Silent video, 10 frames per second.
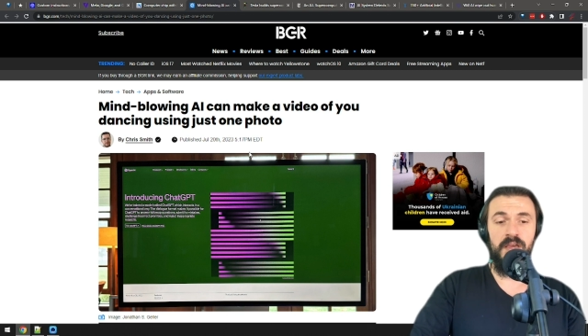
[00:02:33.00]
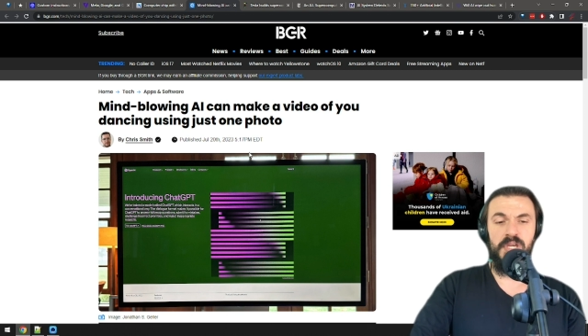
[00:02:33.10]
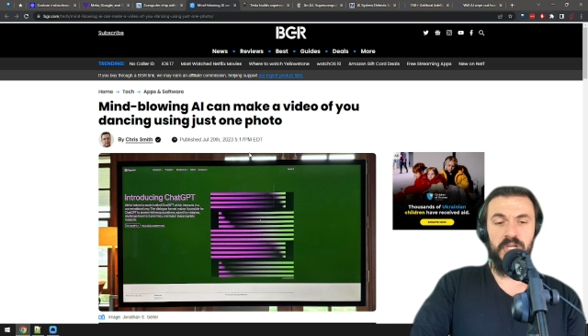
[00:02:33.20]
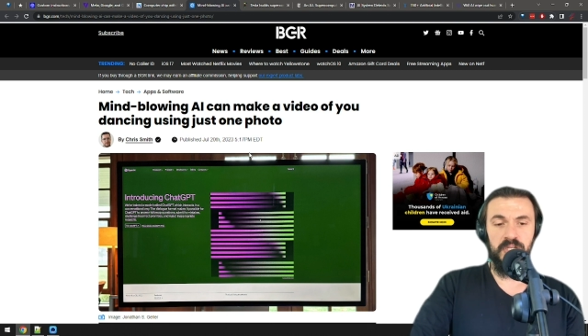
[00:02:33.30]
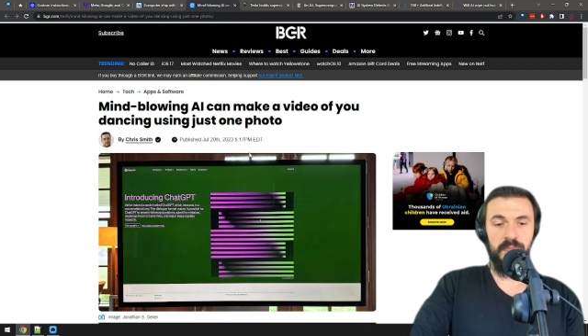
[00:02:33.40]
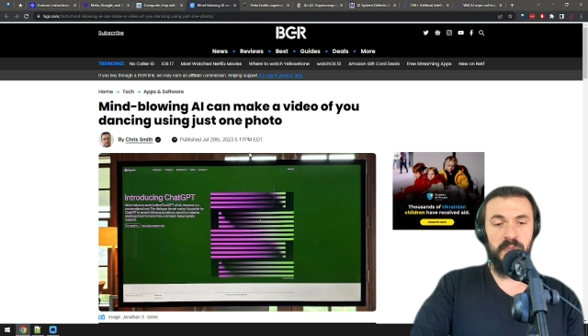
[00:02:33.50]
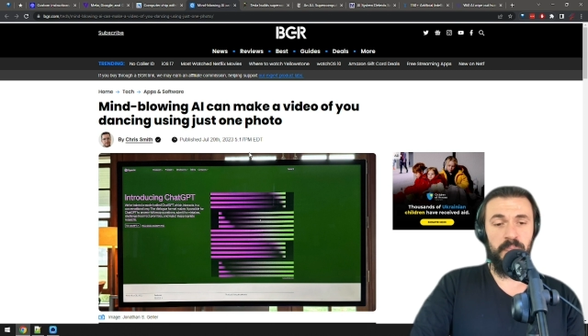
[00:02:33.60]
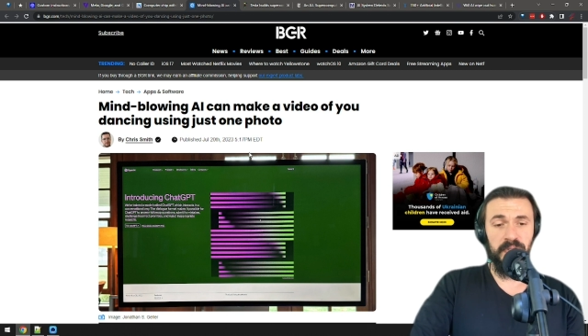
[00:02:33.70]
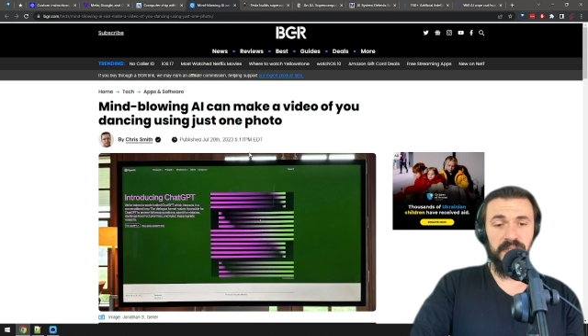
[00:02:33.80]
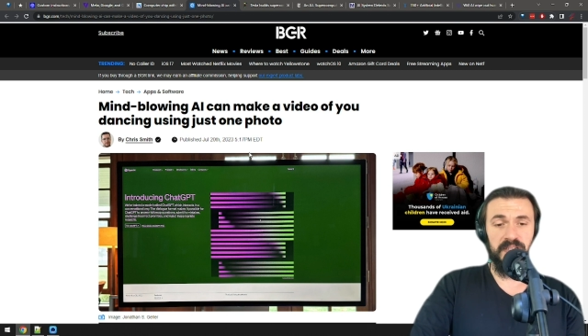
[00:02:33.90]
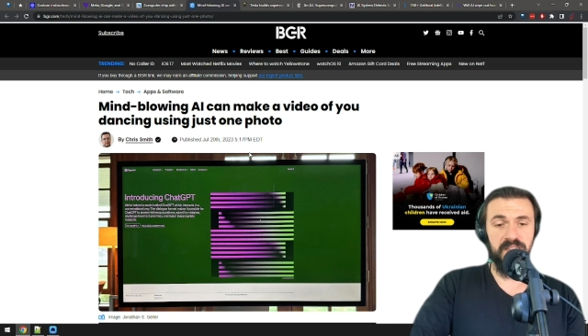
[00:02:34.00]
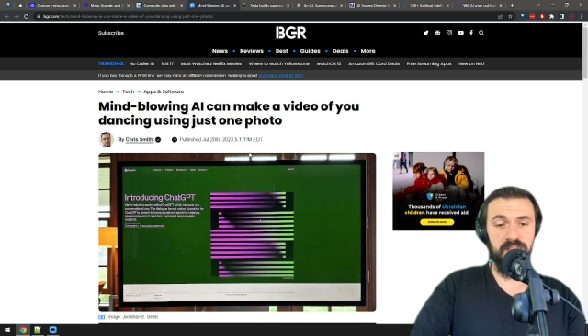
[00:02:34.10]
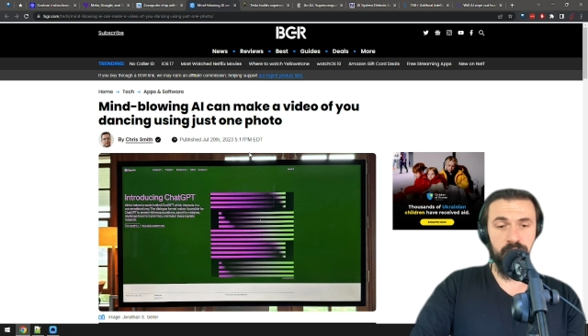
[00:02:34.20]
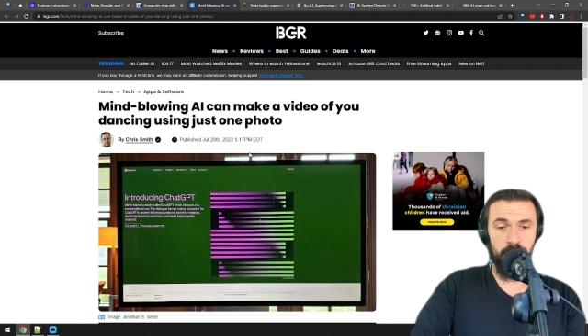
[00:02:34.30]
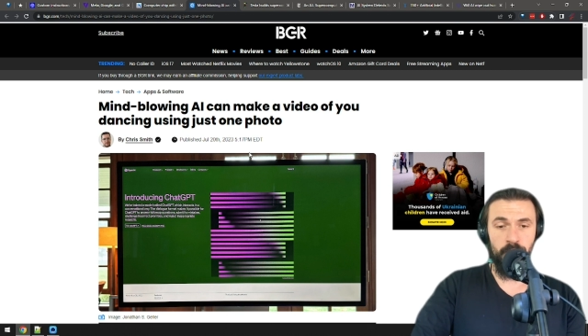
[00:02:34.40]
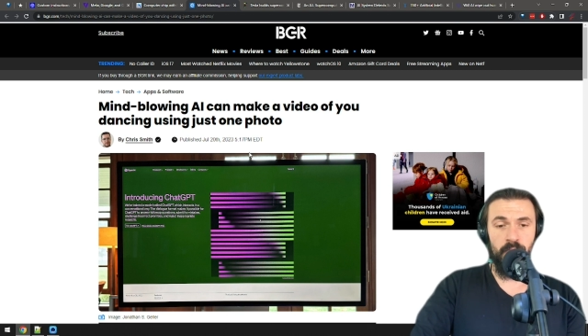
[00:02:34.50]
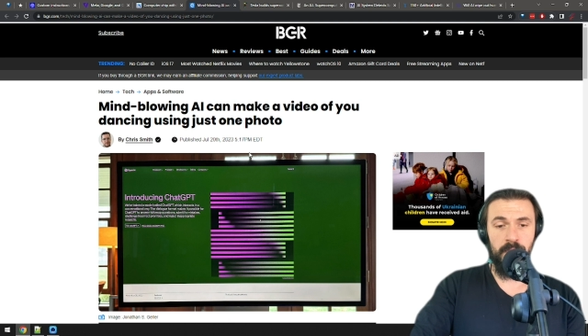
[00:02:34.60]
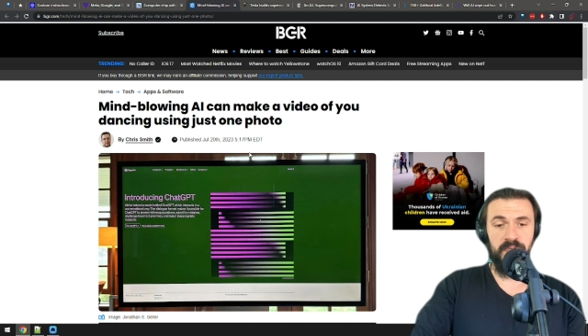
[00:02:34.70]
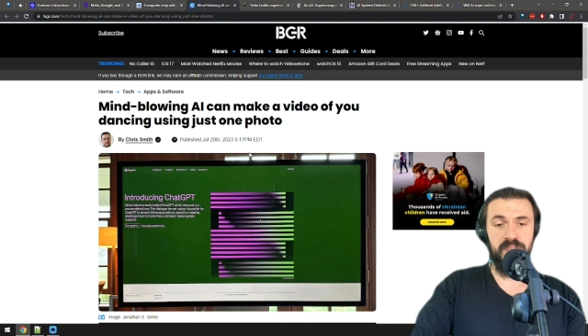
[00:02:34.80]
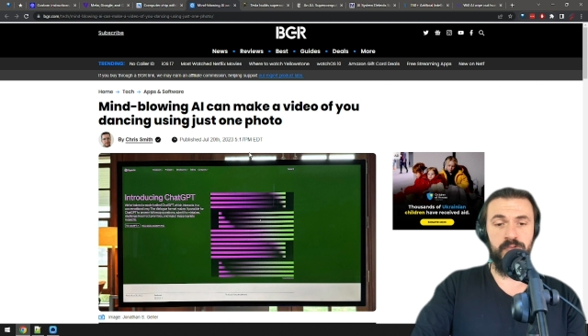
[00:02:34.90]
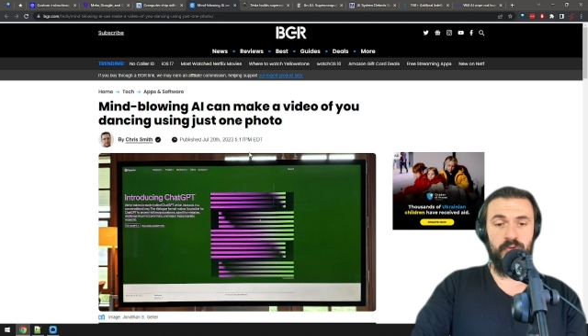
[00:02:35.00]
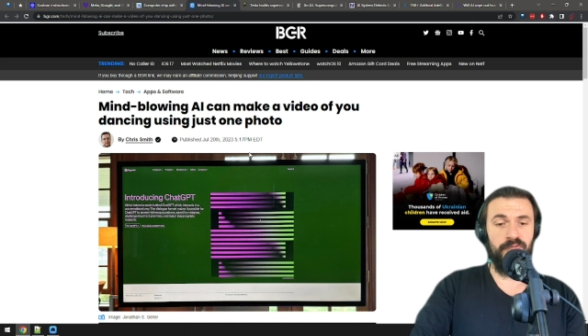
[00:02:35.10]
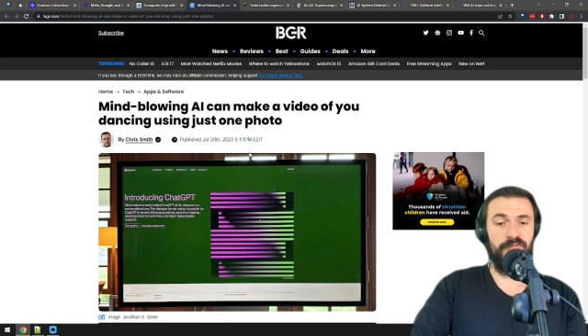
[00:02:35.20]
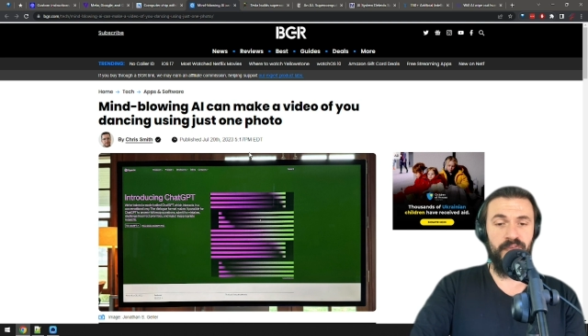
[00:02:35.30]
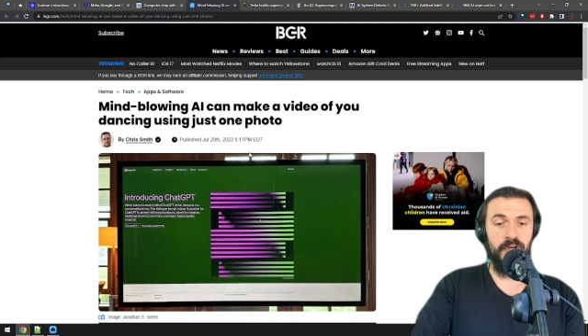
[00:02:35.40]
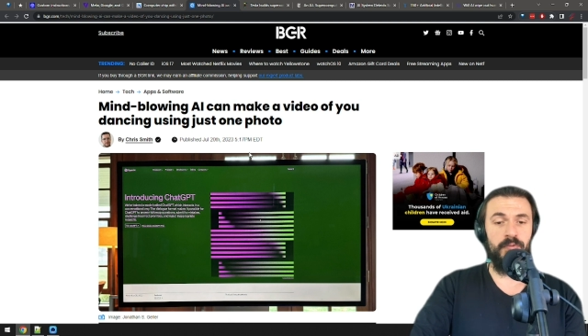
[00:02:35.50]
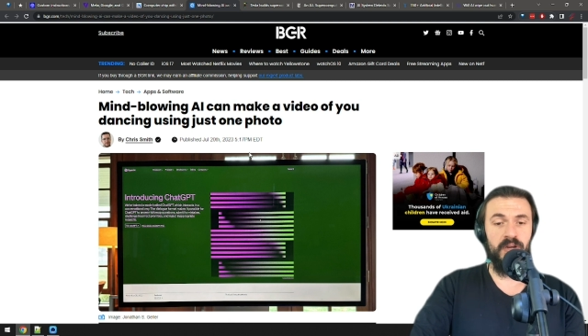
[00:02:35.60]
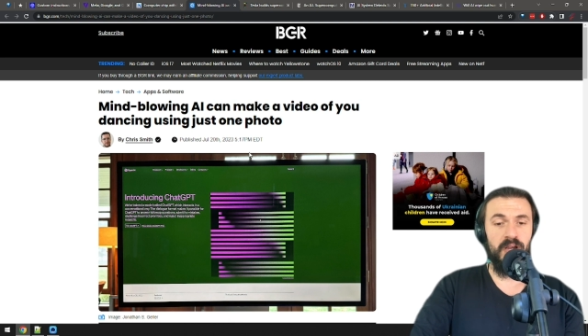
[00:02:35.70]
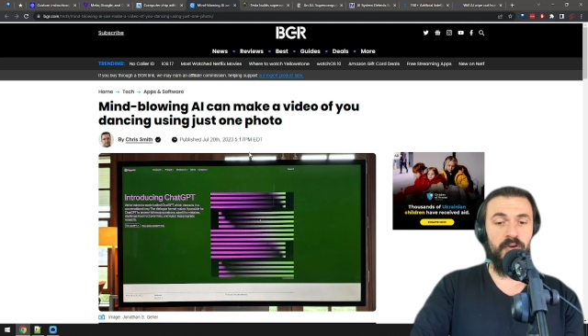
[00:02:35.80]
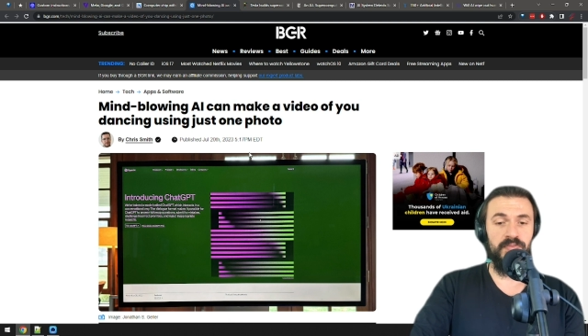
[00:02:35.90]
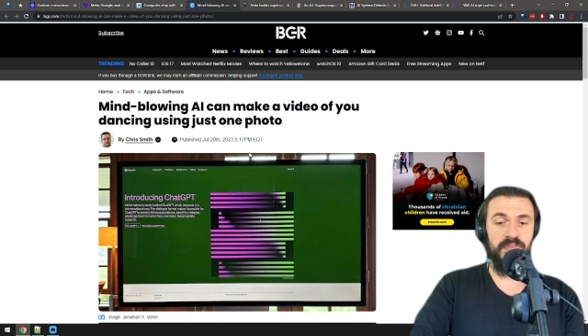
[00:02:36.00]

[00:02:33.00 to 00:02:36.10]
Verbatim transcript: You could be building super weapons or figuring out